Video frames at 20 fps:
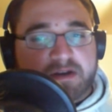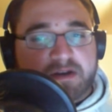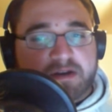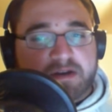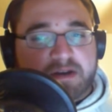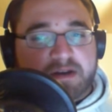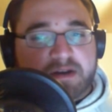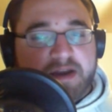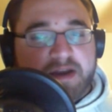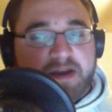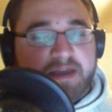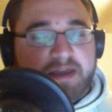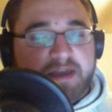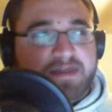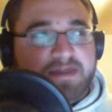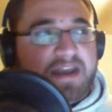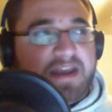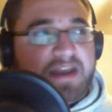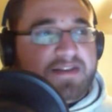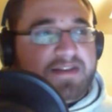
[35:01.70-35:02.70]
I think
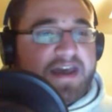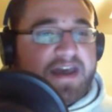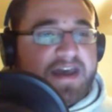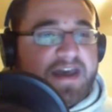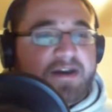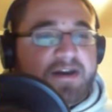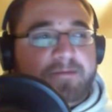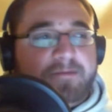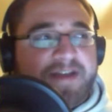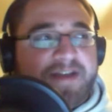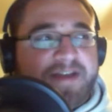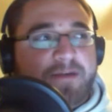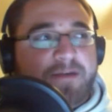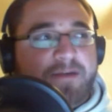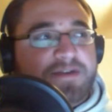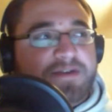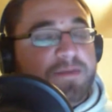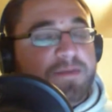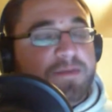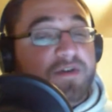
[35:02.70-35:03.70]
that update was
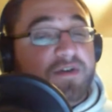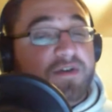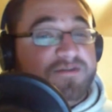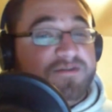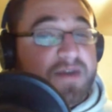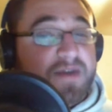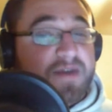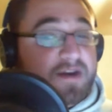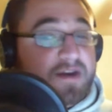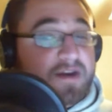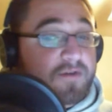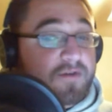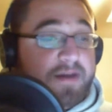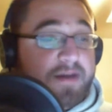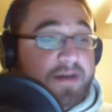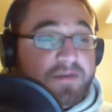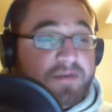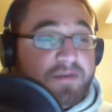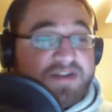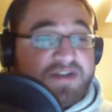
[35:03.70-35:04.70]
supposed to be November's
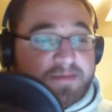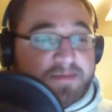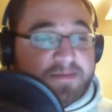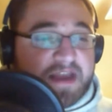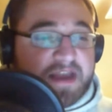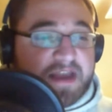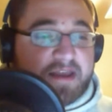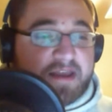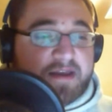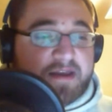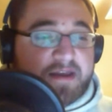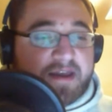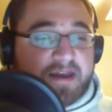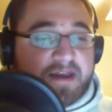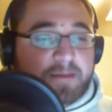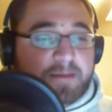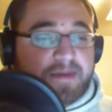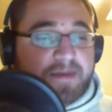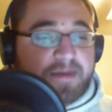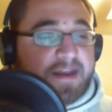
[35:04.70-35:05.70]
update, but they
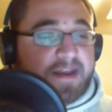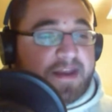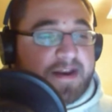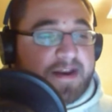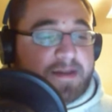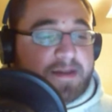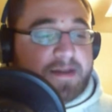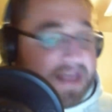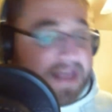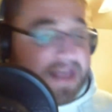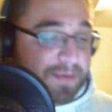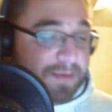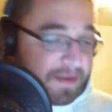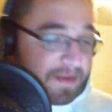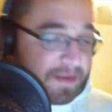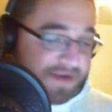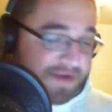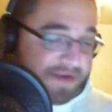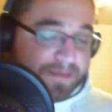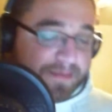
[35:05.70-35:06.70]
didn't label it
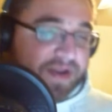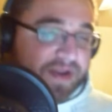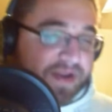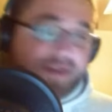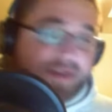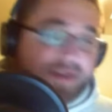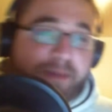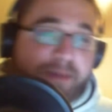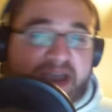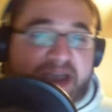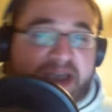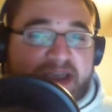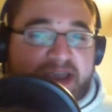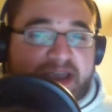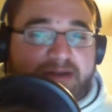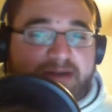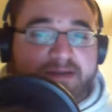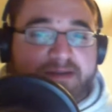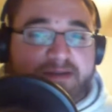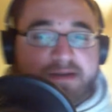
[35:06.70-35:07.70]
properly on the back end,
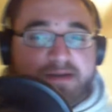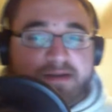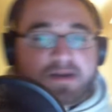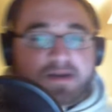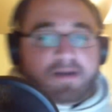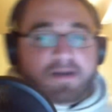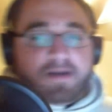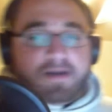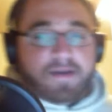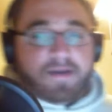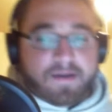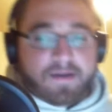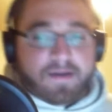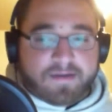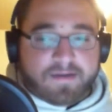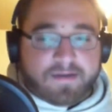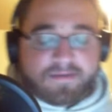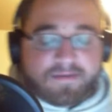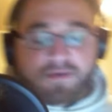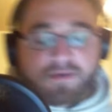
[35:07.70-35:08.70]

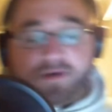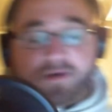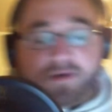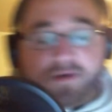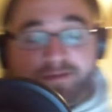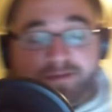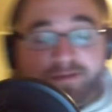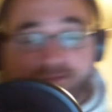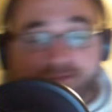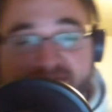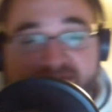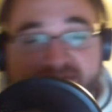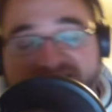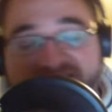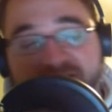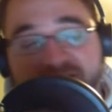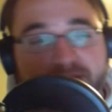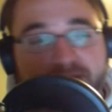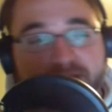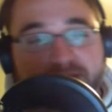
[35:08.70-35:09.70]
or that's what I
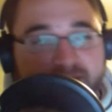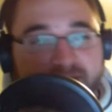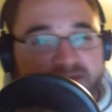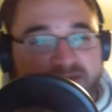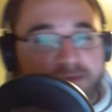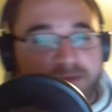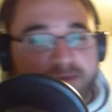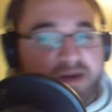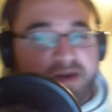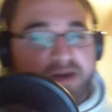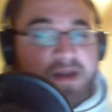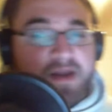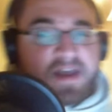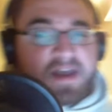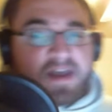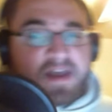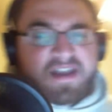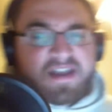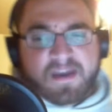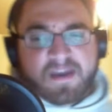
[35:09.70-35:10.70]
feel. But
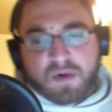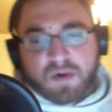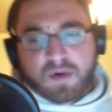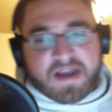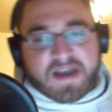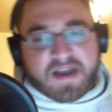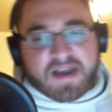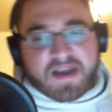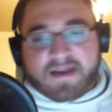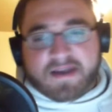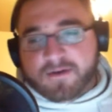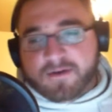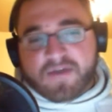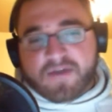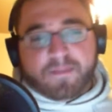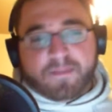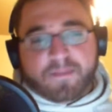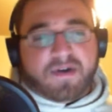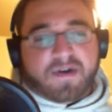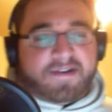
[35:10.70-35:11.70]
we'll get November and
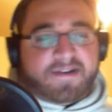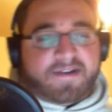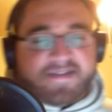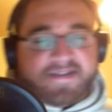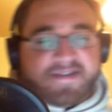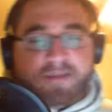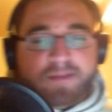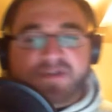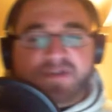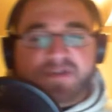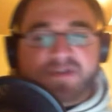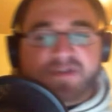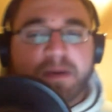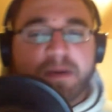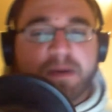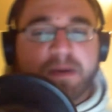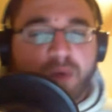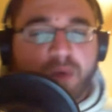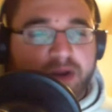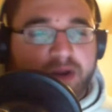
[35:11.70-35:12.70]
December's in
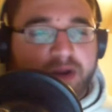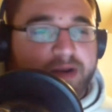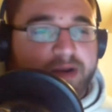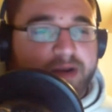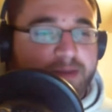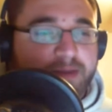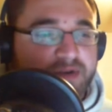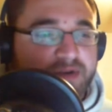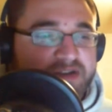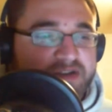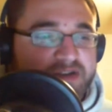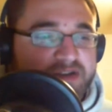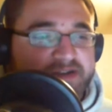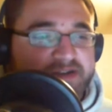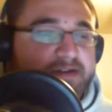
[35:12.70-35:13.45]
one. I'm pretty certain.